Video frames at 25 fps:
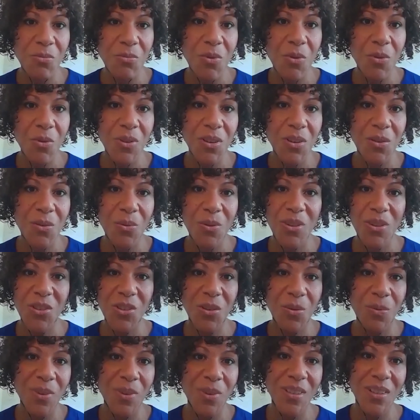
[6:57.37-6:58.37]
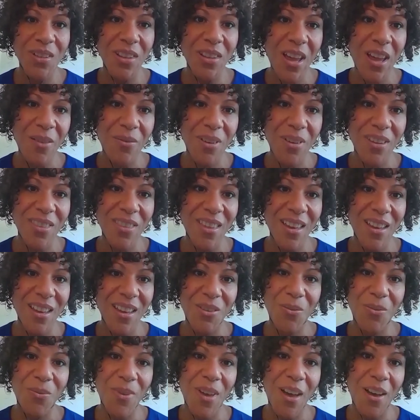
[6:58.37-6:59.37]
wrote you when she was 11 that
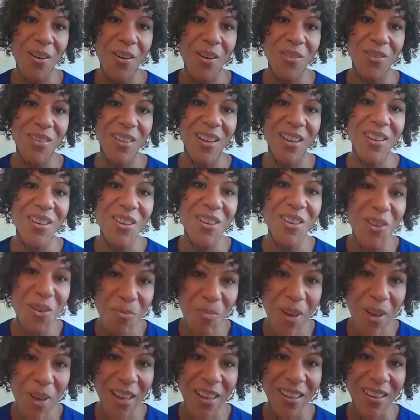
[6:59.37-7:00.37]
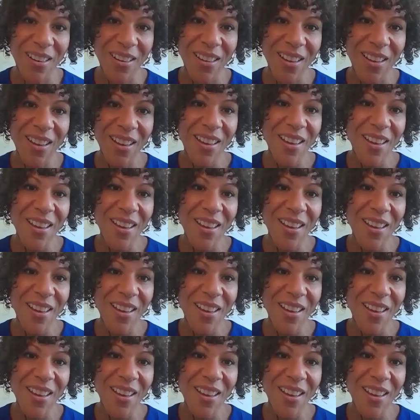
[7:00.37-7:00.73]
you found on your bed,